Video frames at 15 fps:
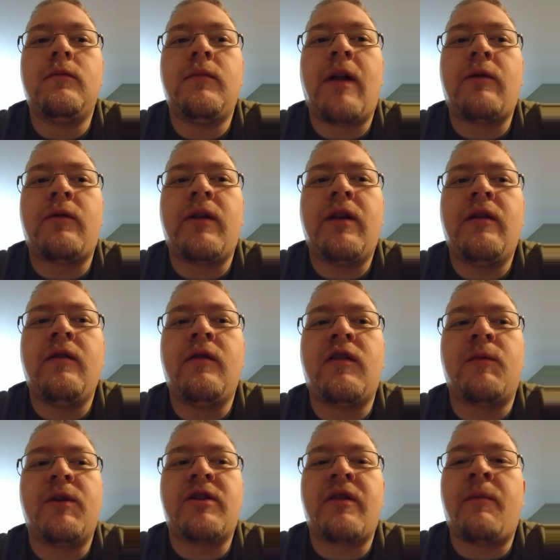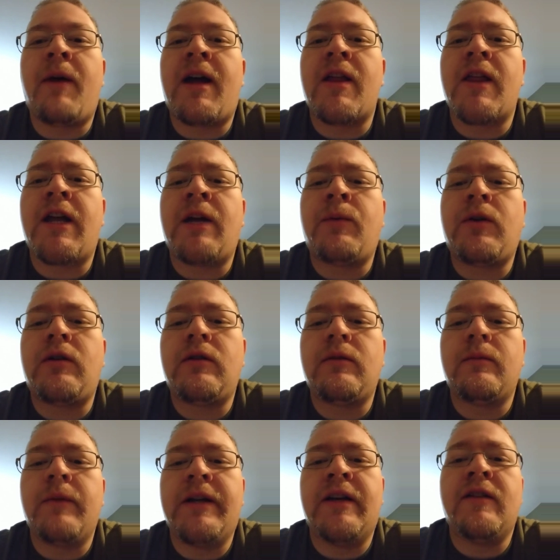not really so much the math hammer,
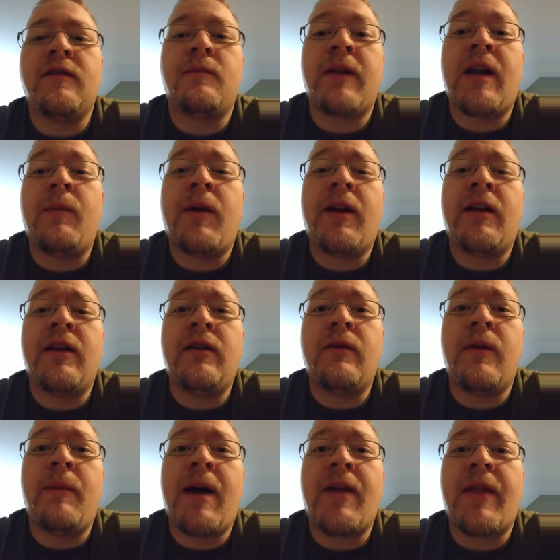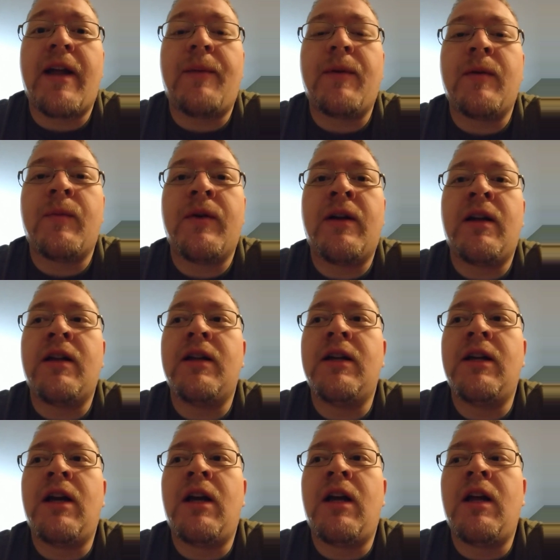because anybody can do the math hammer, but
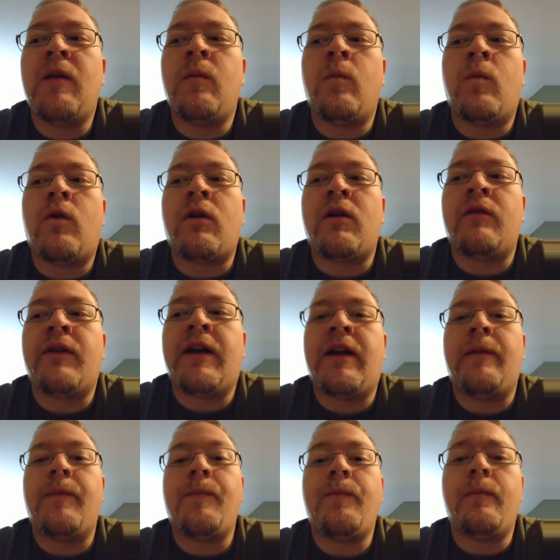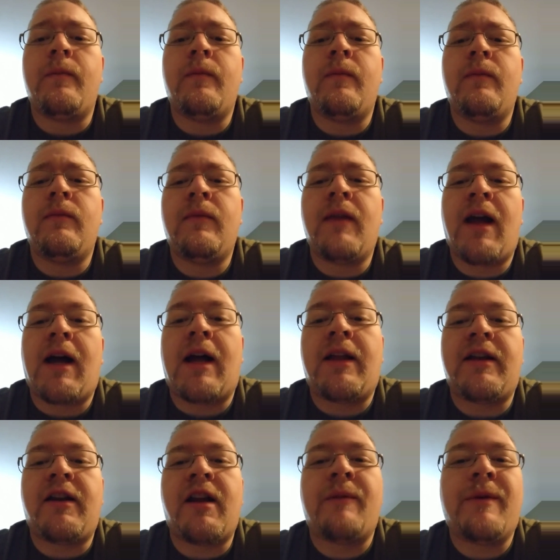more of a I
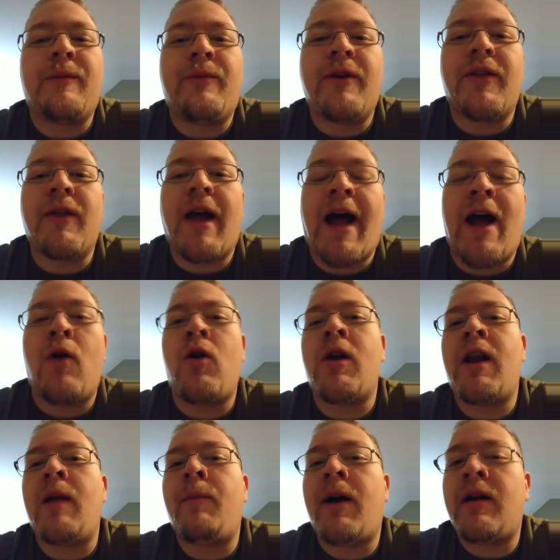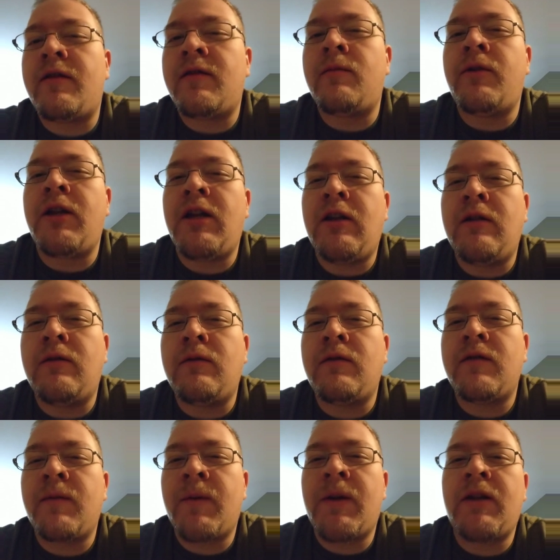like to come up with how could I possibly
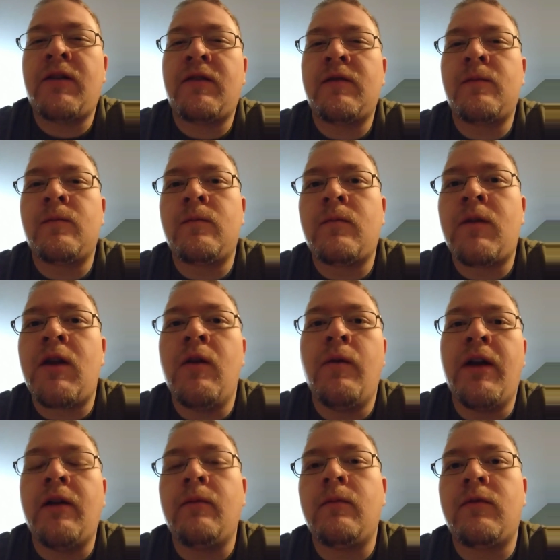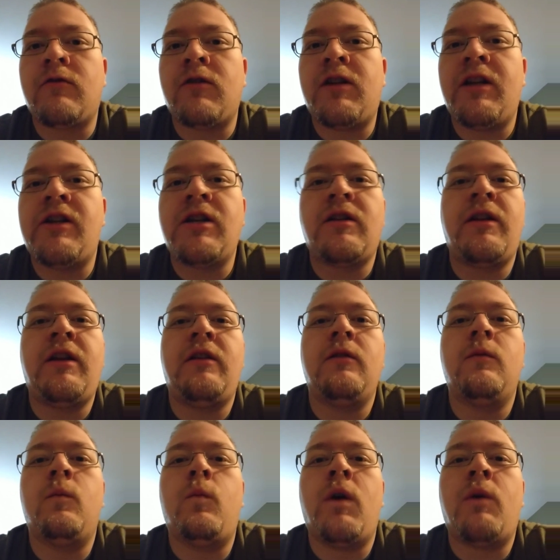use this unit strategically?
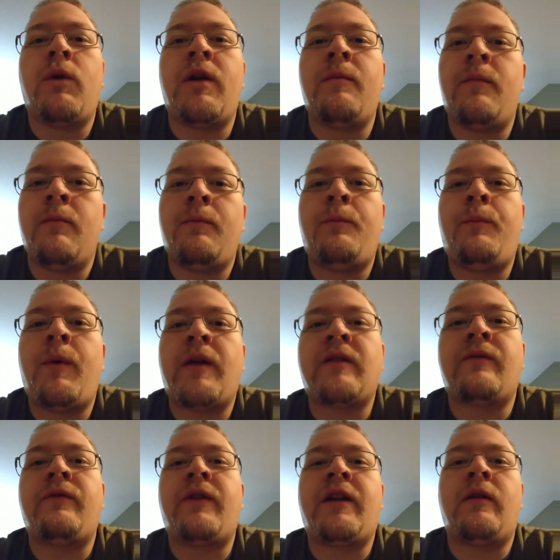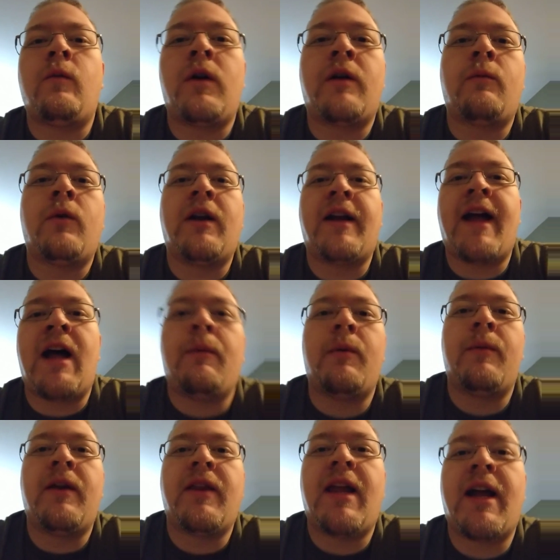Where would it best fit? What would it
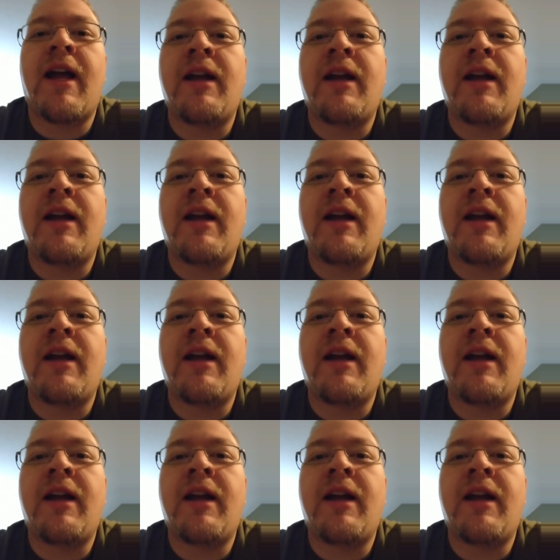complement? That